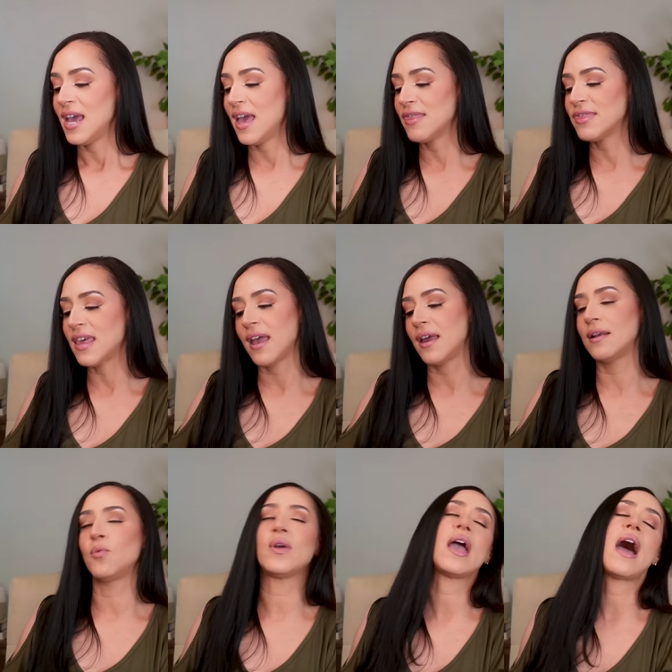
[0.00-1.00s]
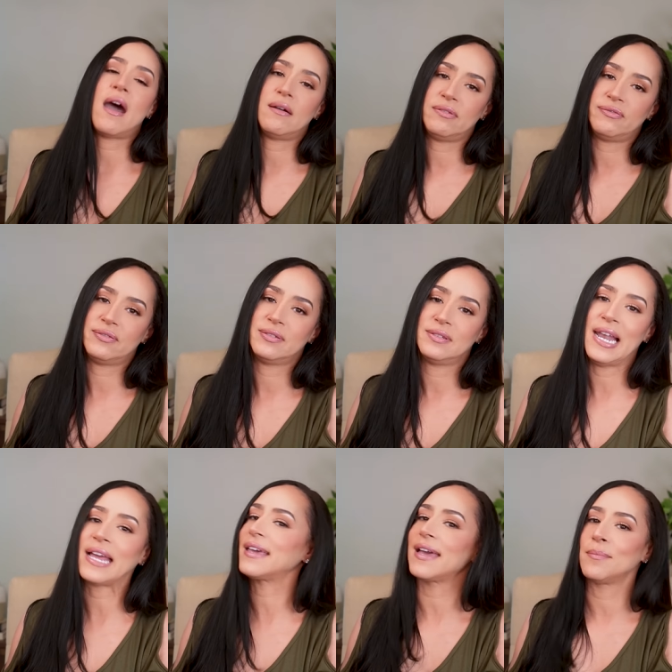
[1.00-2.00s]
And then we have
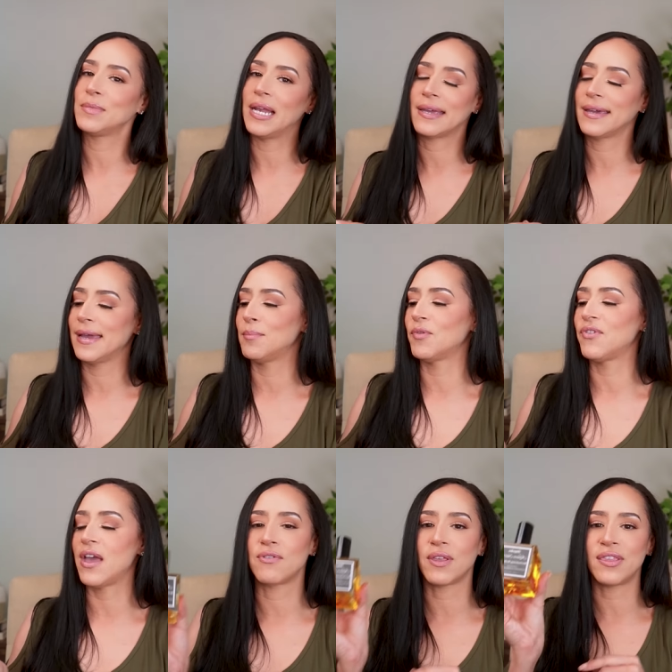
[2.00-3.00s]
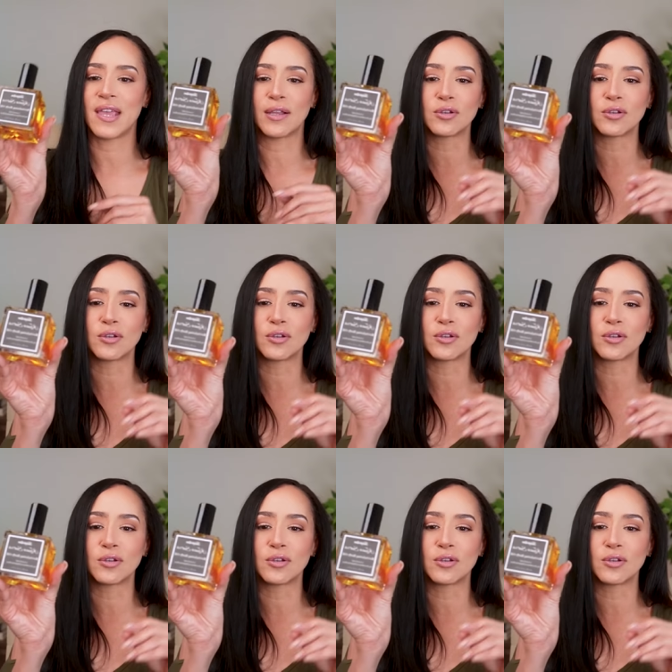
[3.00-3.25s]
la creme de la creme of everything.